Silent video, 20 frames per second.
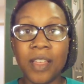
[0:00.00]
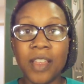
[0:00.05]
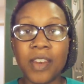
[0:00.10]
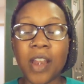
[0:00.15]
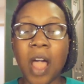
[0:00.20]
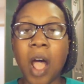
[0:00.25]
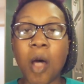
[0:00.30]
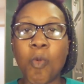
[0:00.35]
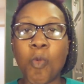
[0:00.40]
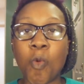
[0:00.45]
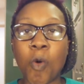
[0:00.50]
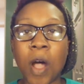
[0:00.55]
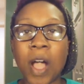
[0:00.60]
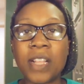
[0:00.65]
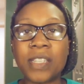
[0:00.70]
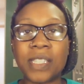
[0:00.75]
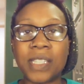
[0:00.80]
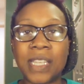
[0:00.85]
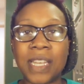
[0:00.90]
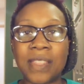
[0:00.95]
Not
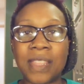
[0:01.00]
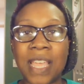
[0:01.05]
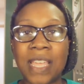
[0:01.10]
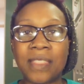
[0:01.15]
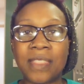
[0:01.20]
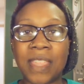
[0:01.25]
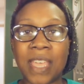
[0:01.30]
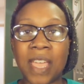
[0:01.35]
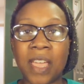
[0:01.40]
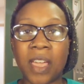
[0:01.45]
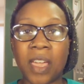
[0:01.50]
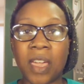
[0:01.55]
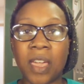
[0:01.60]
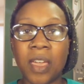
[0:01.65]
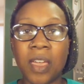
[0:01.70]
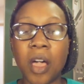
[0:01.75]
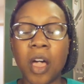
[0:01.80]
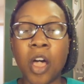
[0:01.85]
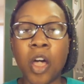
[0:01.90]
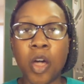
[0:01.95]
once did they think,
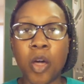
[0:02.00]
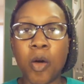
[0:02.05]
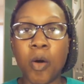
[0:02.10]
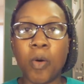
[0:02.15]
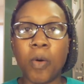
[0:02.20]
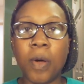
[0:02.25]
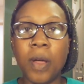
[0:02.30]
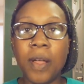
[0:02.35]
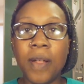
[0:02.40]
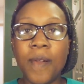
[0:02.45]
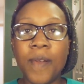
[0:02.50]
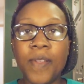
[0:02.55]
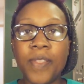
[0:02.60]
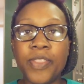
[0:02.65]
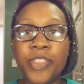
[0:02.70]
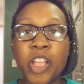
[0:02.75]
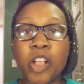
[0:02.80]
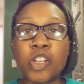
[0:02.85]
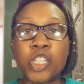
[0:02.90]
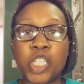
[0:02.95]
oh,
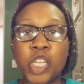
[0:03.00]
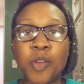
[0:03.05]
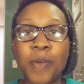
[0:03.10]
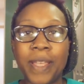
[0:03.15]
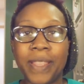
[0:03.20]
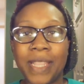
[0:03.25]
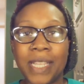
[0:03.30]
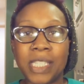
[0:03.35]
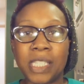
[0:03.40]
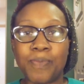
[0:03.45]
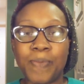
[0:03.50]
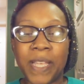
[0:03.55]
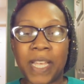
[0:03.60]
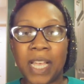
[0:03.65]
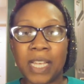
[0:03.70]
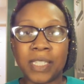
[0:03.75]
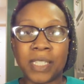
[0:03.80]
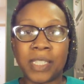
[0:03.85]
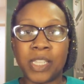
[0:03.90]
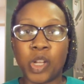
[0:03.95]
they're doing this
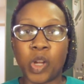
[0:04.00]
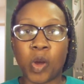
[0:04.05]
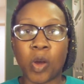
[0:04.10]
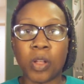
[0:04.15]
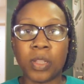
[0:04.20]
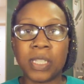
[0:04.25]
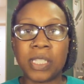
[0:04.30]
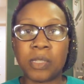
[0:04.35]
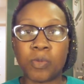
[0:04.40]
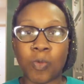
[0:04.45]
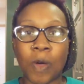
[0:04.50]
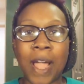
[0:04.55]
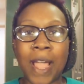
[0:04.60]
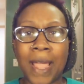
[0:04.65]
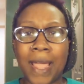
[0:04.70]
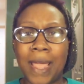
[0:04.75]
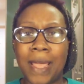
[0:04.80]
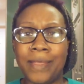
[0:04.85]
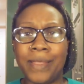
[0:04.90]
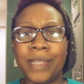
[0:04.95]
because the girl is
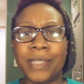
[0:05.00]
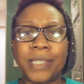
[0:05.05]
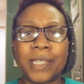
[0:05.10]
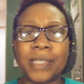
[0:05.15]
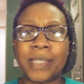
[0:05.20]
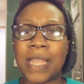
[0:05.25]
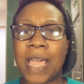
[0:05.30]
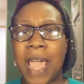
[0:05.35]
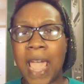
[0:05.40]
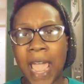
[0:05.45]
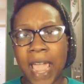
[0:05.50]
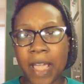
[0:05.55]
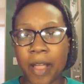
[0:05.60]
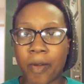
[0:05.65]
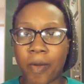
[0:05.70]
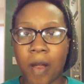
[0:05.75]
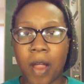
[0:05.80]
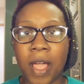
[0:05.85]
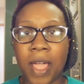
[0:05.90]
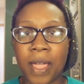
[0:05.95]
white and this is a hate
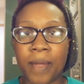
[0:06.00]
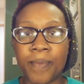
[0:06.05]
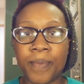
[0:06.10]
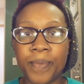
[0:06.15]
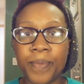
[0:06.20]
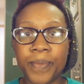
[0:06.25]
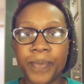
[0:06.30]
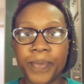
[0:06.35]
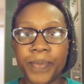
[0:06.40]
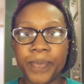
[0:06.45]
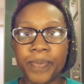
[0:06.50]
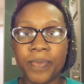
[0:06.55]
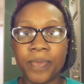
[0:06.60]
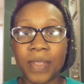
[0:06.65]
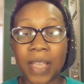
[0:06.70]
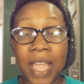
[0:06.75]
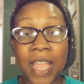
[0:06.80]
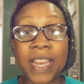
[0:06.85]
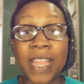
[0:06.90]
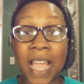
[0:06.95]
crime.
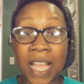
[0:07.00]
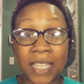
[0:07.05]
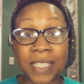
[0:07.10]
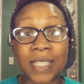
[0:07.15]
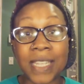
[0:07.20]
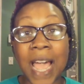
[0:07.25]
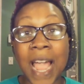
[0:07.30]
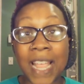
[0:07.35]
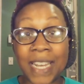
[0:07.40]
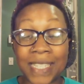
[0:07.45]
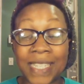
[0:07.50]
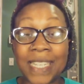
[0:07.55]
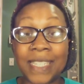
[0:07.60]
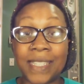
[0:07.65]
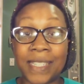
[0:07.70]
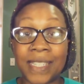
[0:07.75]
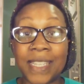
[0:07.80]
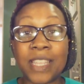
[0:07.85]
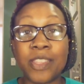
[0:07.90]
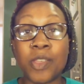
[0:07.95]
And yes, I
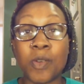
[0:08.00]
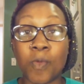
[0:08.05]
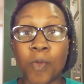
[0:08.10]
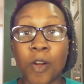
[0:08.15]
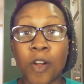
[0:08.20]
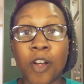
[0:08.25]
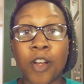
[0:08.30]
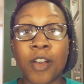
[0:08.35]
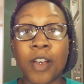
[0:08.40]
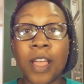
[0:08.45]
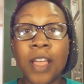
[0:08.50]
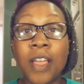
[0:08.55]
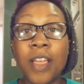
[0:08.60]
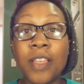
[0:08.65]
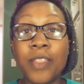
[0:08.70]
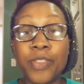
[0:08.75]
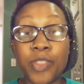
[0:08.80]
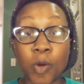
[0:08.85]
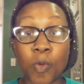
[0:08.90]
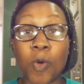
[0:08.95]
did see the
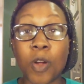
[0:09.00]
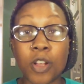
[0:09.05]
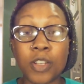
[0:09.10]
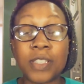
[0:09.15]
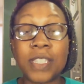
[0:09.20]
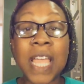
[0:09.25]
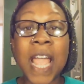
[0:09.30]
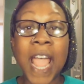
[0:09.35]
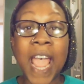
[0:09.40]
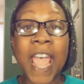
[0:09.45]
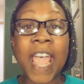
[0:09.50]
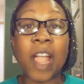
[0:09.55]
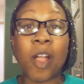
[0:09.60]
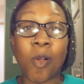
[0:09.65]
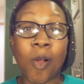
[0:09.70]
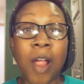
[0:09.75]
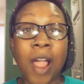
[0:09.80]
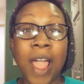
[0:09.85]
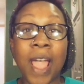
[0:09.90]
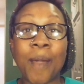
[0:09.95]
words hate
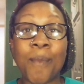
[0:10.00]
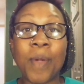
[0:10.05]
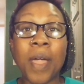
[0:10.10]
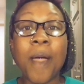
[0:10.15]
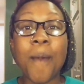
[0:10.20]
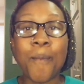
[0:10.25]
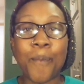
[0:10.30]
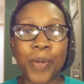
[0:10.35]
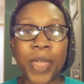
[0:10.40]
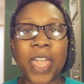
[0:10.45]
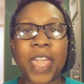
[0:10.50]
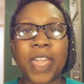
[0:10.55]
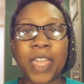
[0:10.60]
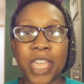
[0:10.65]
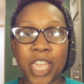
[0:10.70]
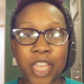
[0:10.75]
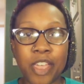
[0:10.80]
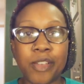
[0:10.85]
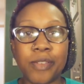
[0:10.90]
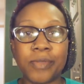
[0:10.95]
crime being
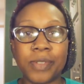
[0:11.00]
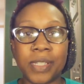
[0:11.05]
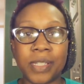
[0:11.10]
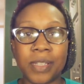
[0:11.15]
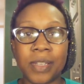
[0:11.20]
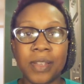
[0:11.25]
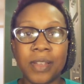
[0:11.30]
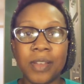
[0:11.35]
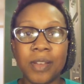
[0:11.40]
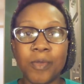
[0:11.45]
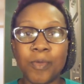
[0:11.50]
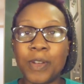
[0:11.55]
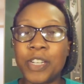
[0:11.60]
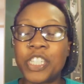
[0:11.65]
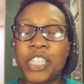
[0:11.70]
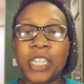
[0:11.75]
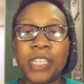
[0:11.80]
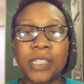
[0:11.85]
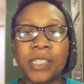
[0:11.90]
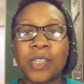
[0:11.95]
used,
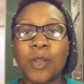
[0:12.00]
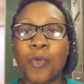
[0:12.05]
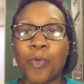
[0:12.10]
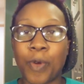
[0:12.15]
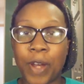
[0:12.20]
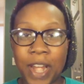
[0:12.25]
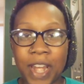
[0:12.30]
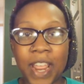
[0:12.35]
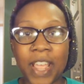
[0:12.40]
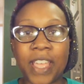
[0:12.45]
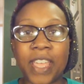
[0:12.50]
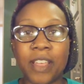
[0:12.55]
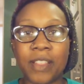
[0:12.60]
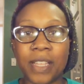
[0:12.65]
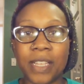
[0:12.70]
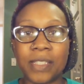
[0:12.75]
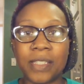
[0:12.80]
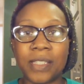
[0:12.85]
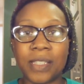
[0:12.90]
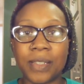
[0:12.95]
which is
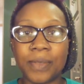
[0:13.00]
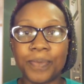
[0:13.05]
ridiculous.